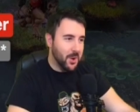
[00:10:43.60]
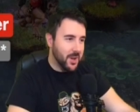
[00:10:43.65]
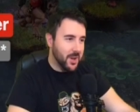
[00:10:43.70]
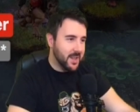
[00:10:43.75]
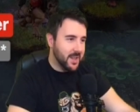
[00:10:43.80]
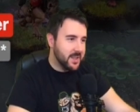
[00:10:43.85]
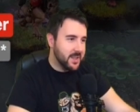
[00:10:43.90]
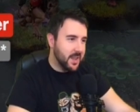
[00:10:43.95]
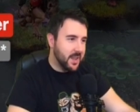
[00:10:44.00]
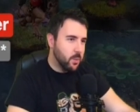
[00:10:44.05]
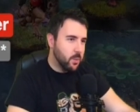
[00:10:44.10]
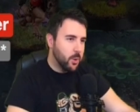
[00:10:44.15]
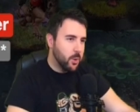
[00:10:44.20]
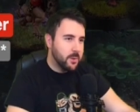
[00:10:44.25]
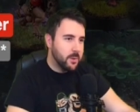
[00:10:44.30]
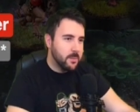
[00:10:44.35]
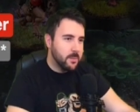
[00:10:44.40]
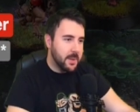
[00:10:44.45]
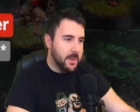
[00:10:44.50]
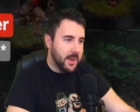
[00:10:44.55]
least, it
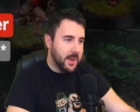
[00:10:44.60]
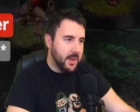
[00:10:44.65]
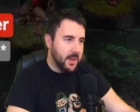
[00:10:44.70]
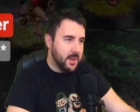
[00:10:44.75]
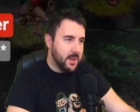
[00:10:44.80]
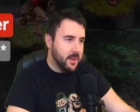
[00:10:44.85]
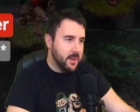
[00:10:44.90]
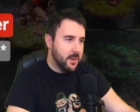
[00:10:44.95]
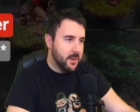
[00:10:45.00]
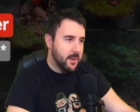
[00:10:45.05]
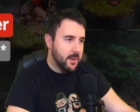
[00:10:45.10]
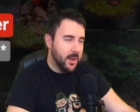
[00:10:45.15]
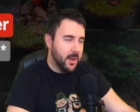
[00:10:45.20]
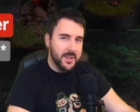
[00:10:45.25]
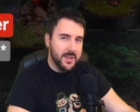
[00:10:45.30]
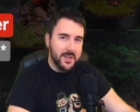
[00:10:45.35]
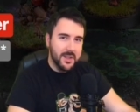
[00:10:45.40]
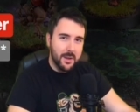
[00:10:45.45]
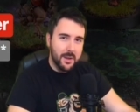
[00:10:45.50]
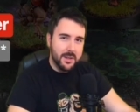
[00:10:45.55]
wouldn't be
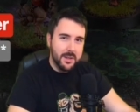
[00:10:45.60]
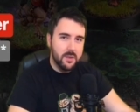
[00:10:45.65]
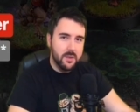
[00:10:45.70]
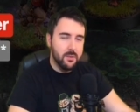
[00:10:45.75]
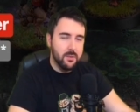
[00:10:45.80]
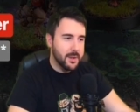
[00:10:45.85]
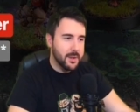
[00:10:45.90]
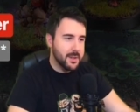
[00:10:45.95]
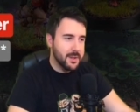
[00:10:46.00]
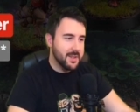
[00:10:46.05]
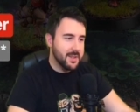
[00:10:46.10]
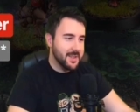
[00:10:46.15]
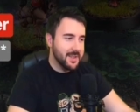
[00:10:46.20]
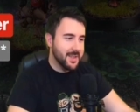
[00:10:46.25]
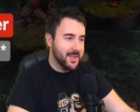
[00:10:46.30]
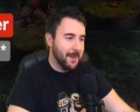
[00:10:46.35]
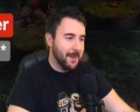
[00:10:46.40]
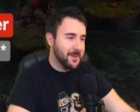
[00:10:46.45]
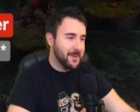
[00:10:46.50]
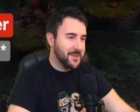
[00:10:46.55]
a starting
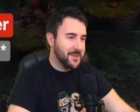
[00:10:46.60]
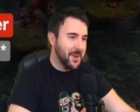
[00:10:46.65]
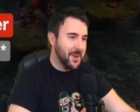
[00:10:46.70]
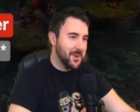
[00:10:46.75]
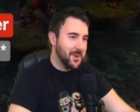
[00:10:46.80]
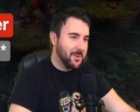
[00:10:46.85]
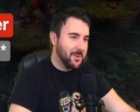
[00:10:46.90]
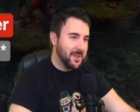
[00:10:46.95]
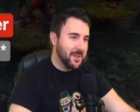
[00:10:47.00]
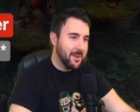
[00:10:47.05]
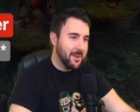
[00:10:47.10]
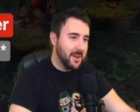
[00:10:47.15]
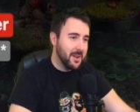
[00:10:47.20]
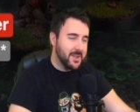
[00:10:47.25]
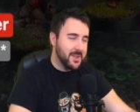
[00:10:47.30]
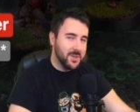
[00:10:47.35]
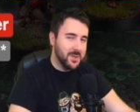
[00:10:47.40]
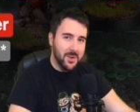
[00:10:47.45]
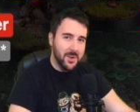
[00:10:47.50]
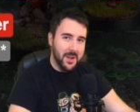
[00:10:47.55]
rosters episode without
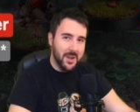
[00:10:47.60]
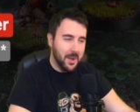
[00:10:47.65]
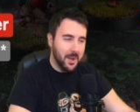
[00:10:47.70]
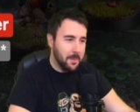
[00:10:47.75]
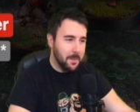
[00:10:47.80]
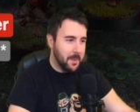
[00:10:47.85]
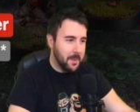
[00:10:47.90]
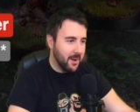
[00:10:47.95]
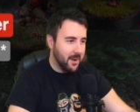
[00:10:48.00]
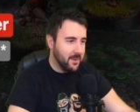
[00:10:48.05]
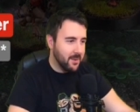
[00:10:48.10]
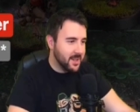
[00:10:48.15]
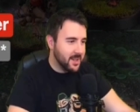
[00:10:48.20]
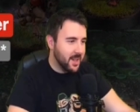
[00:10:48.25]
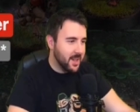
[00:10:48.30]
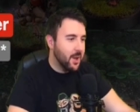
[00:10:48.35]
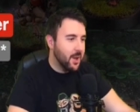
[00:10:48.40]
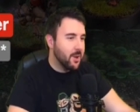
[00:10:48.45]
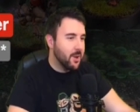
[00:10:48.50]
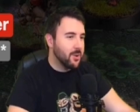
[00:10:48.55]
us talking about
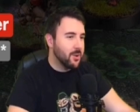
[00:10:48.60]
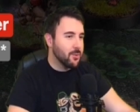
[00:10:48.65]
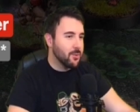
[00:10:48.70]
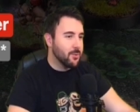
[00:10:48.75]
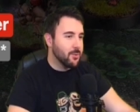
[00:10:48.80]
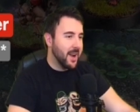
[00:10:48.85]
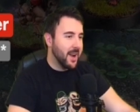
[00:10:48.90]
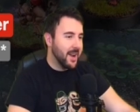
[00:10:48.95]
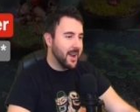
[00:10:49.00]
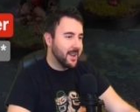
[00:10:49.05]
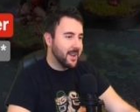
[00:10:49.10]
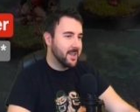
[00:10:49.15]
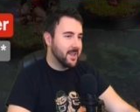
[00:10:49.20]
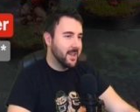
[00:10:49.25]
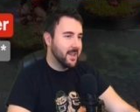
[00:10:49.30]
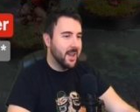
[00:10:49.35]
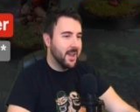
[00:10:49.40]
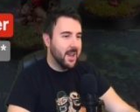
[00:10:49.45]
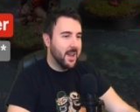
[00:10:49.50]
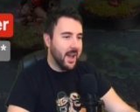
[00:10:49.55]
Grak
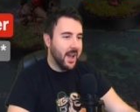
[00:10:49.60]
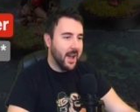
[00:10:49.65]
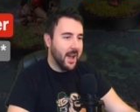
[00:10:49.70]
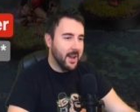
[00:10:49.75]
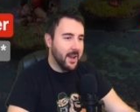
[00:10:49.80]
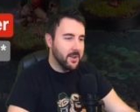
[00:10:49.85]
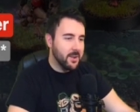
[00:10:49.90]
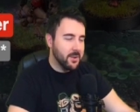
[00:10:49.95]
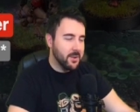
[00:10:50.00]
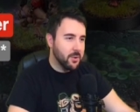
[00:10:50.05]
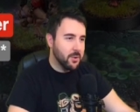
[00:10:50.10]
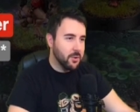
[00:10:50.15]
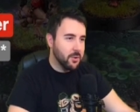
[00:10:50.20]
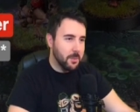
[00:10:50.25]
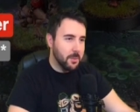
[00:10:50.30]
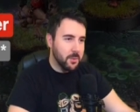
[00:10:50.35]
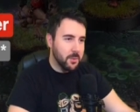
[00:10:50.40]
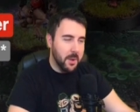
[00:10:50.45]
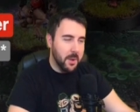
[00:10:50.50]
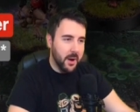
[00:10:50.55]
and
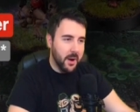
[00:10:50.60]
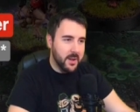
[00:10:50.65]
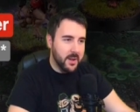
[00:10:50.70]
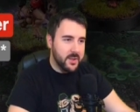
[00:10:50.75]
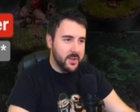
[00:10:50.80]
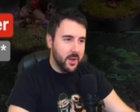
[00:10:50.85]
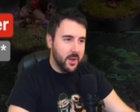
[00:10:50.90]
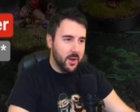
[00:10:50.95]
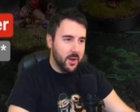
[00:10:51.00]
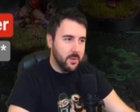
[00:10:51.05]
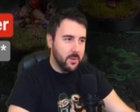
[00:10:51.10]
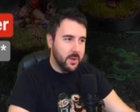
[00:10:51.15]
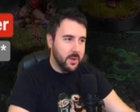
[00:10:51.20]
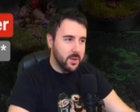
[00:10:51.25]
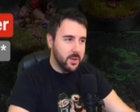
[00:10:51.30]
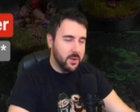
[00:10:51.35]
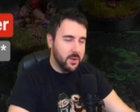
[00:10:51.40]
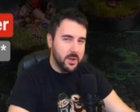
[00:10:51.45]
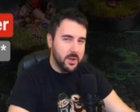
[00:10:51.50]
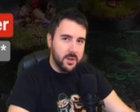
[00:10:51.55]
Crumbleberry. So
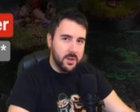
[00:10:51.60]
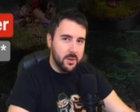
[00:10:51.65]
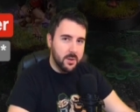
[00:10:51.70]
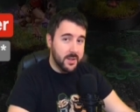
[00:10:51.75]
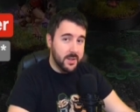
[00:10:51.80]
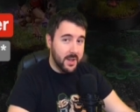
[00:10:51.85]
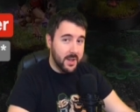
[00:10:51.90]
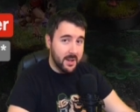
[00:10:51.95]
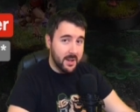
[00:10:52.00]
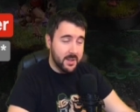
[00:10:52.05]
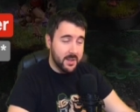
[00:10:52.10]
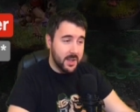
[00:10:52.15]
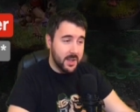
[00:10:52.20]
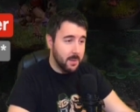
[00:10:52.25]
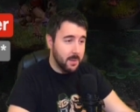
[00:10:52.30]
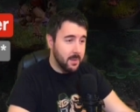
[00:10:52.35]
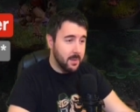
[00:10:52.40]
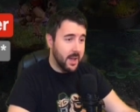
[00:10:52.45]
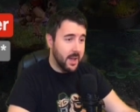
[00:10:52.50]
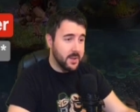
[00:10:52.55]
you can do exactly the
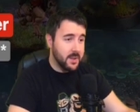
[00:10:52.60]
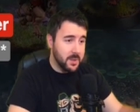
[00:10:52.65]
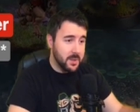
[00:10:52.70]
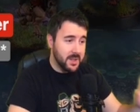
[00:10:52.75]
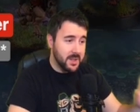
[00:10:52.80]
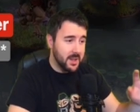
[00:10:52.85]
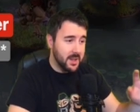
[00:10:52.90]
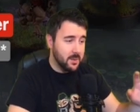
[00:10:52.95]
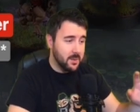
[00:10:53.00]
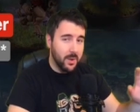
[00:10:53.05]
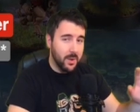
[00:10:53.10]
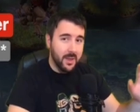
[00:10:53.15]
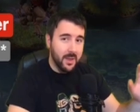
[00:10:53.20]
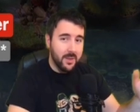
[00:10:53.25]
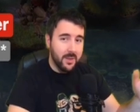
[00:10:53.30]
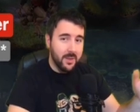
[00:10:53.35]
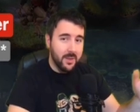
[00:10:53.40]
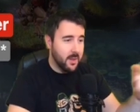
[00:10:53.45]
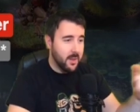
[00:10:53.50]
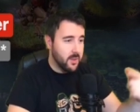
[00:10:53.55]
same as we did
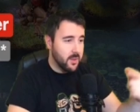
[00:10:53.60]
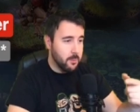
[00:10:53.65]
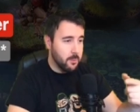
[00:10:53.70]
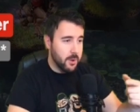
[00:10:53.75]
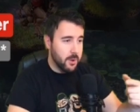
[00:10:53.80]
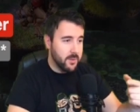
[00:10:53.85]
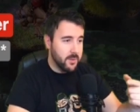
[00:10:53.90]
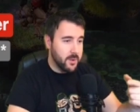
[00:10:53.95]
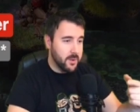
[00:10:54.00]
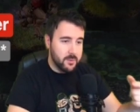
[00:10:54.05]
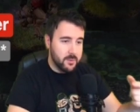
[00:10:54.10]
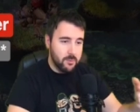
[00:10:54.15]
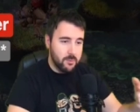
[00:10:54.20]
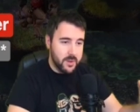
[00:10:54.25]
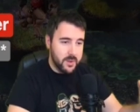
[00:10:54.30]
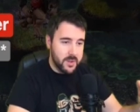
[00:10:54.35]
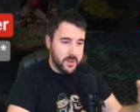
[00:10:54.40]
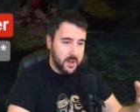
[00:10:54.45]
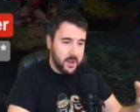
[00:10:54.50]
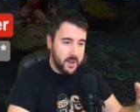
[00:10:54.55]
with the previous
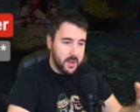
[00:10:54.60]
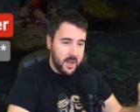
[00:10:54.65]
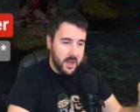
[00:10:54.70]
roster.